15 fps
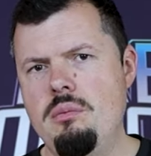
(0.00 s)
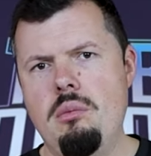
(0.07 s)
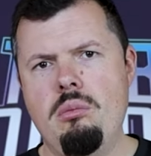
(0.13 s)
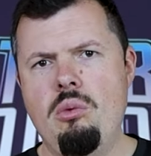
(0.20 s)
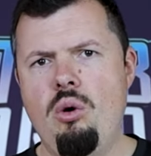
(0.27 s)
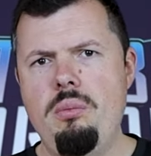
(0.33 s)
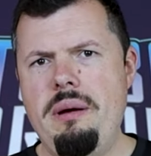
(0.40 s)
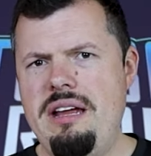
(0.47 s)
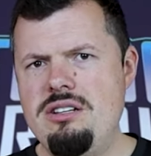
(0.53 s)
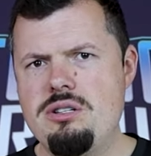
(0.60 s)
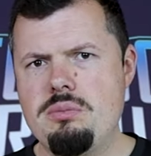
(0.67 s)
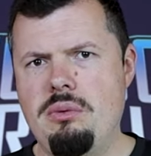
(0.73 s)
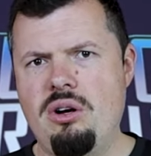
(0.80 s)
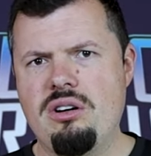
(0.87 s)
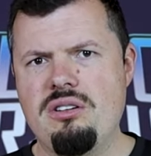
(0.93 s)
more
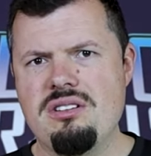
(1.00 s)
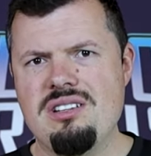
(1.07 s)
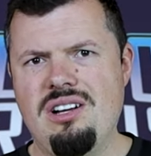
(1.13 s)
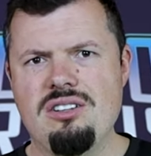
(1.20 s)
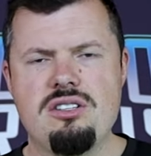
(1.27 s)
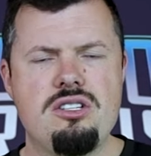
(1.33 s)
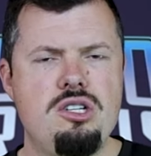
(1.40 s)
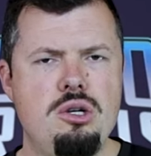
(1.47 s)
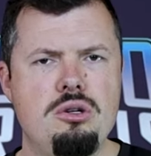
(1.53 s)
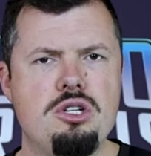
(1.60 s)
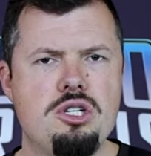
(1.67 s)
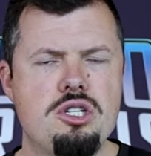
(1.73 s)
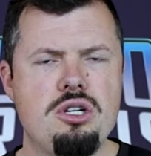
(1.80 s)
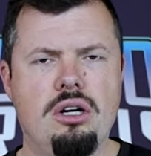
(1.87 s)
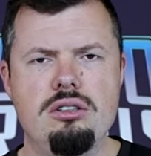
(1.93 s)
benchmark results to
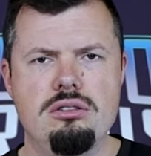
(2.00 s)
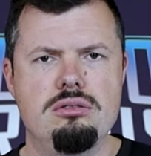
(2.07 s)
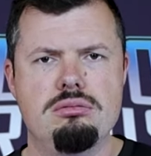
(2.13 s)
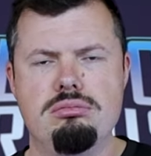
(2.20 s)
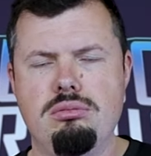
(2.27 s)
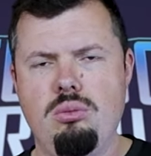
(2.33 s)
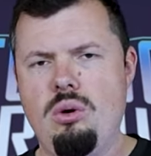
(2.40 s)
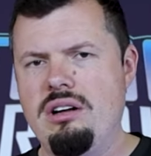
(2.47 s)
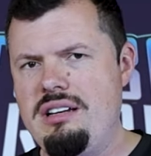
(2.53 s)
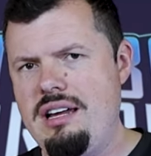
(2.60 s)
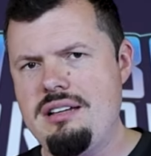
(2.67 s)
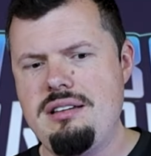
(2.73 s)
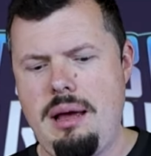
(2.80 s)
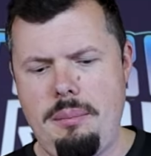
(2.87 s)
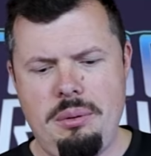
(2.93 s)
show what
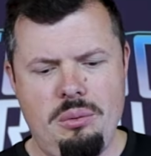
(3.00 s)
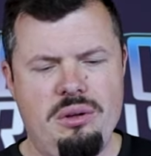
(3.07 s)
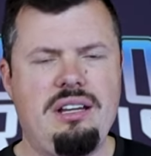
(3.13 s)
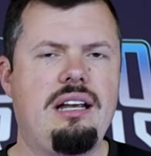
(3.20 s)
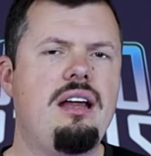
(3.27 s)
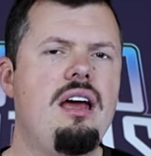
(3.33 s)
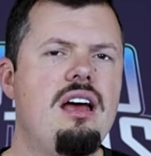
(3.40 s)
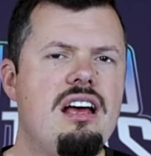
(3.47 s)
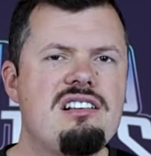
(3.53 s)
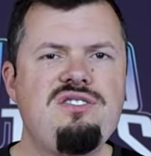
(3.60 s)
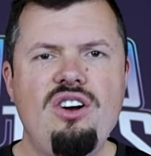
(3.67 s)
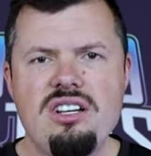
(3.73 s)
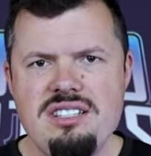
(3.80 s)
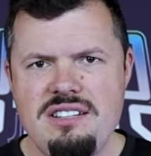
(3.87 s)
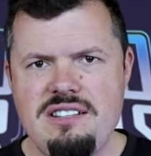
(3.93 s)
has happened with that. As
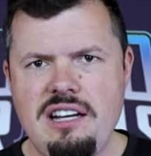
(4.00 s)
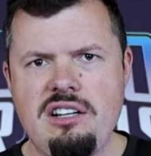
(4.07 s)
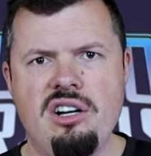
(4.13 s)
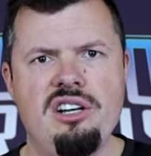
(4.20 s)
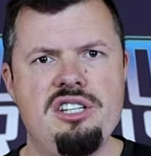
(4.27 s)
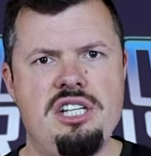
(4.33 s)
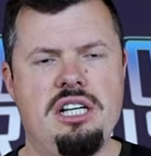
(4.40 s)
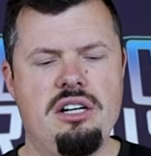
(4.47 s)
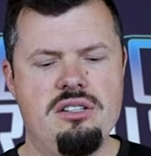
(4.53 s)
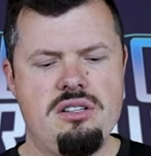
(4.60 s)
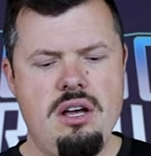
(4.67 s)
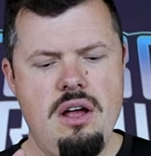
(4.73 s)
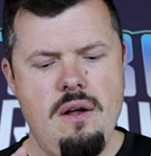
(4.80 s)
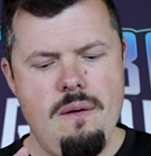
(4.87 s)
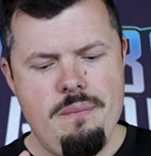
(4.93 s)
far as the technology goes,
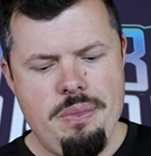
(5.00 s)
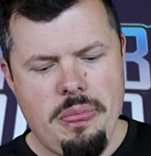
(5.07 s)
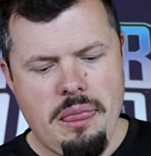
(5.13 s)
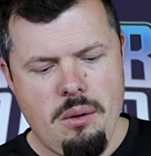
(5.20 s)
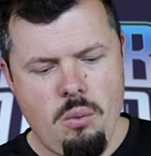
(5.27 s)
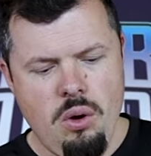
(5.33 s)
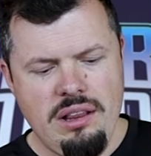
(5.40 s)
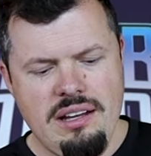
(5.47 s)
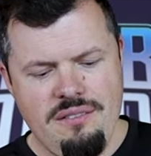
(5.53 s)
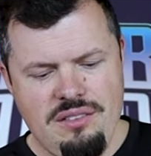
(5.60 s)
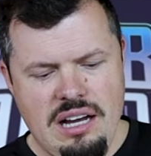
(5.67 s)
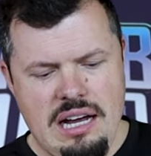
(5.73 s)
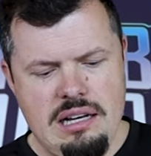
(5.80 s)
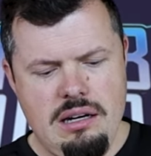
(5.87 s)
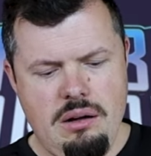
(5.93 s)
what they've
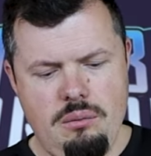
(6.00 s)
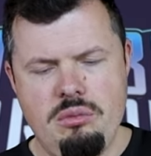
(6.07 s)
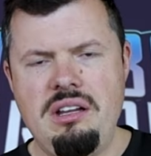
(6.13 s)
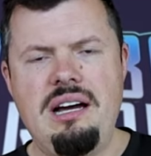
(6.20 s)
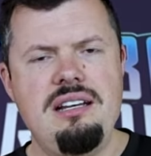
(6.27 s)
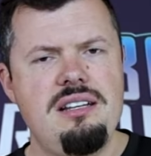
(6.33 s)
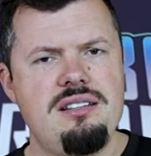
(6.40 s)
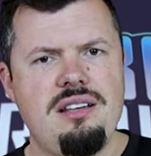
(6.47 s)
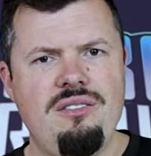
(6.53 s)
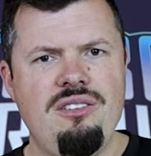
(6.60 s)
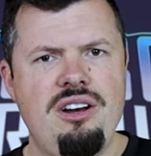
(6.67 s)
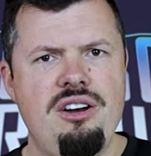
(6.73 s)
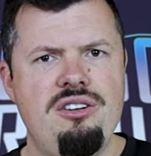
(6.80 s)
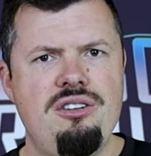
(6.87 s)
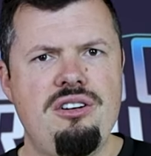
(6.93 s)
done,
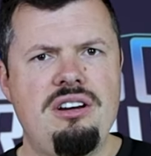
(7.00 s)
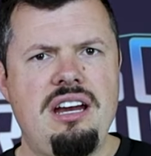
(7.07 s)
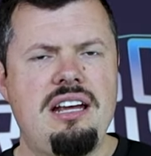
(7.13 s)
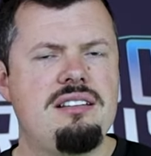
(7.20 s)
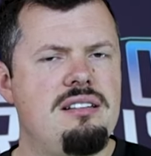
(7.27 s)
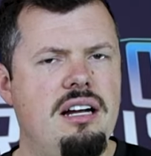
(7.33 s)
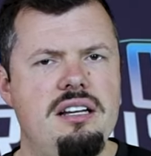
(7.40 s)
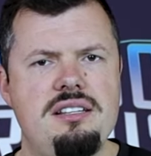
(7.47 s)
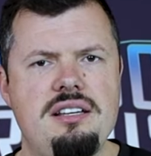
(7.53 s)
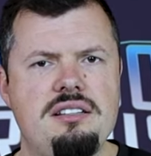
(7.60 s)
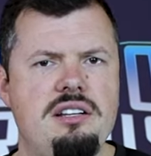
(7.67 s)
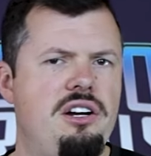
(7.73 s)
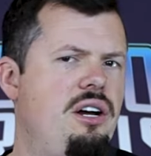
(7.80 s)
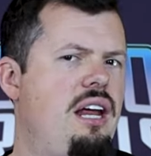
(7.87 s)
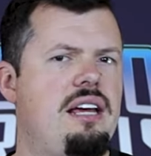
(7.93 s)
9700X,
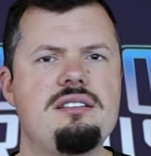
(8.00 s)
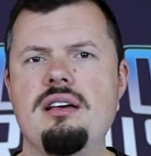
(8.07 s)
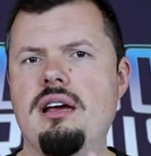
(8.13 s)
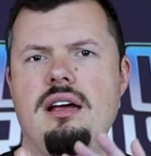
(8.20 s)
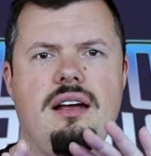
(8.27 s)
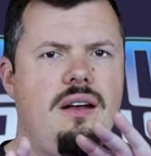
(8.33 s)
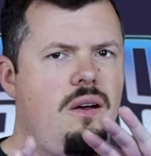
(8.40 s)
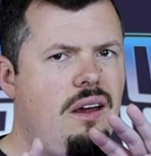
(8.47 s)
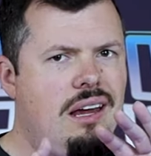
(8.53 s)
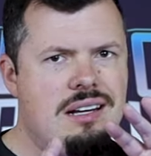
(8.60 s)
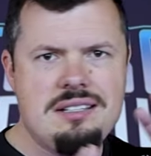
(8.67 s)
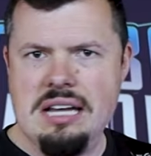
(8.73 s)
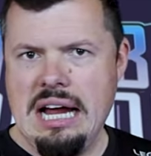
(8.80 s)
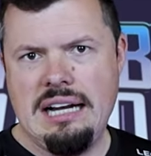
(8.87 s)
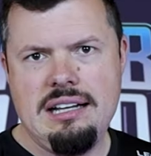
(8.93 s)
9600X,
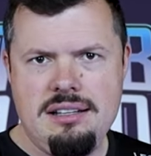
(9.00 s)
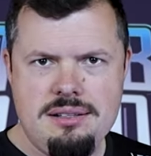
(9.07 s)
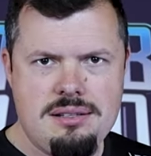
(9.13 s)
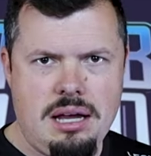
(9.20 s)
exactly the